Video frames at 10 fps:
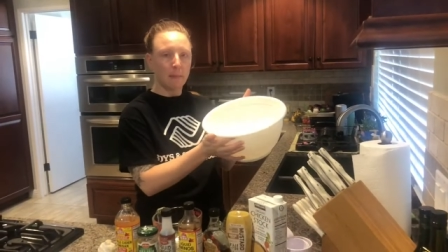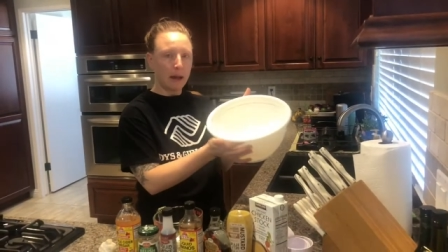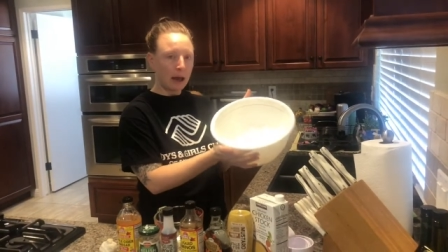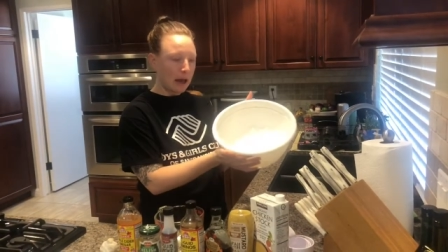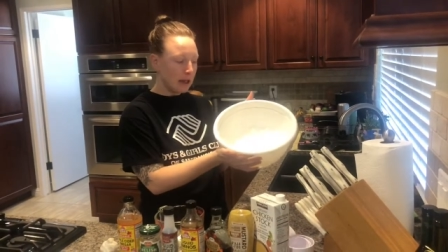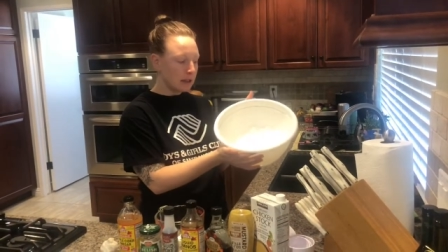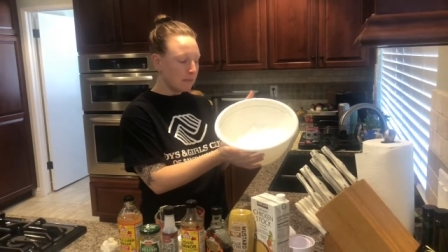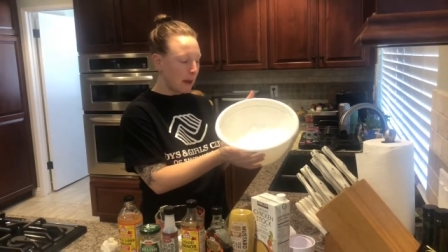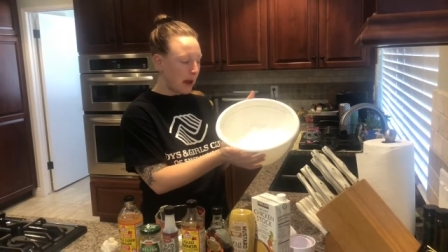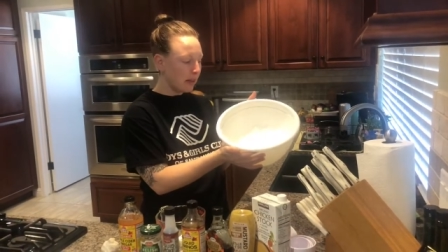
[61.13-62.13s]
my ice
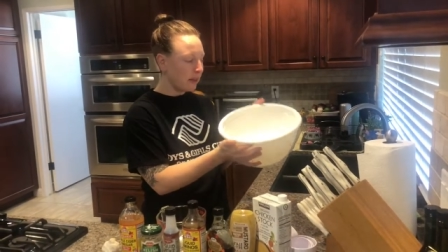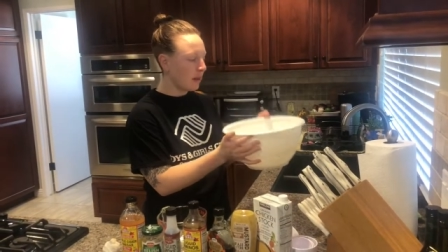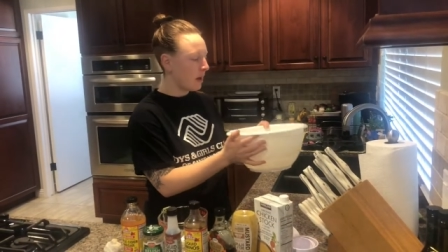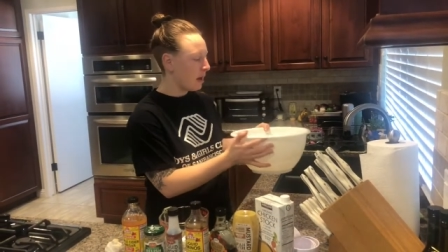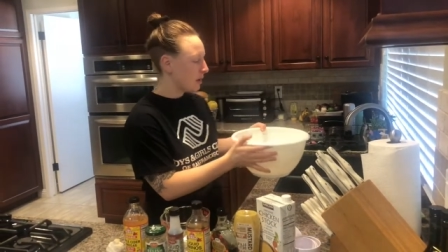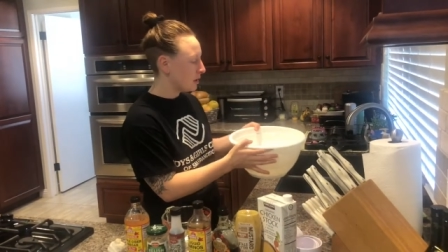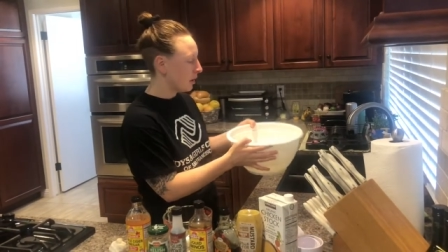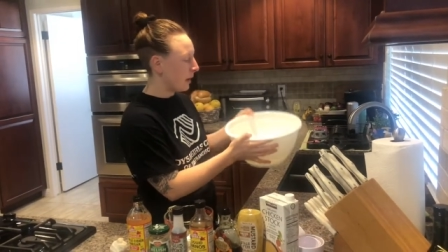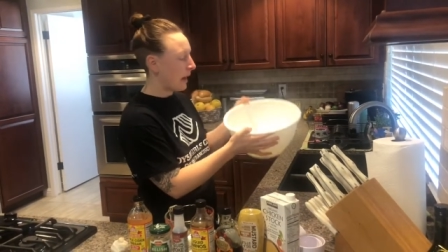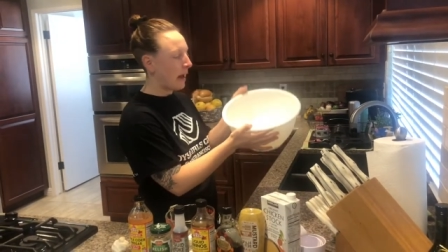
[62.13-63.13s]
bath. So
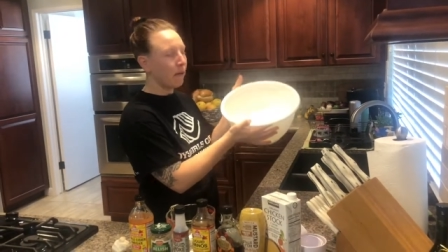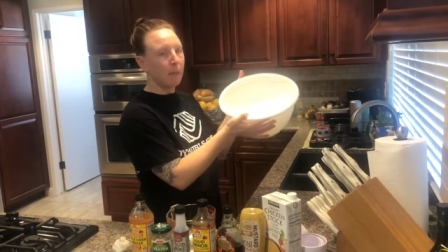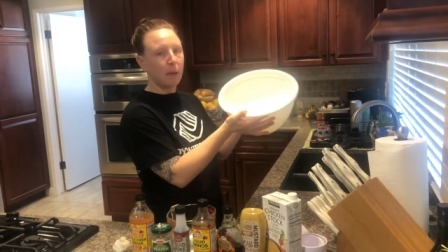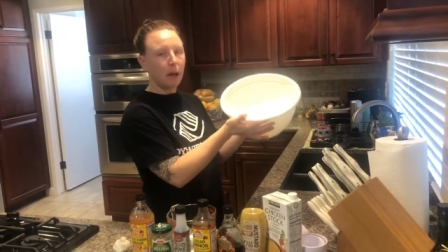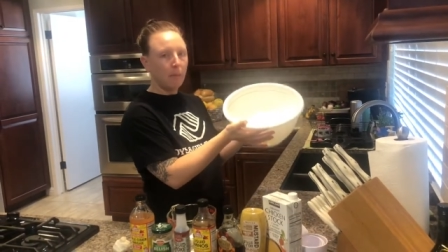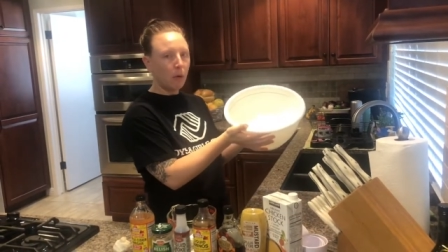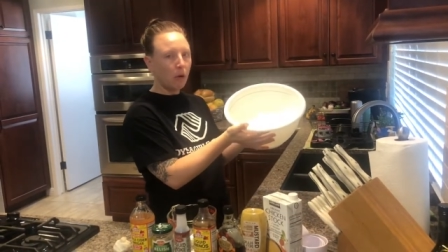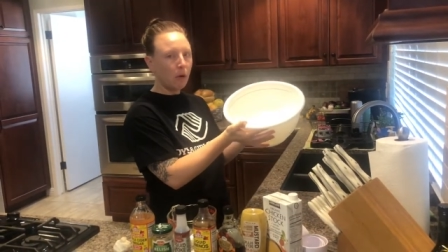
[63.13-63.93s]
I have a big bowl.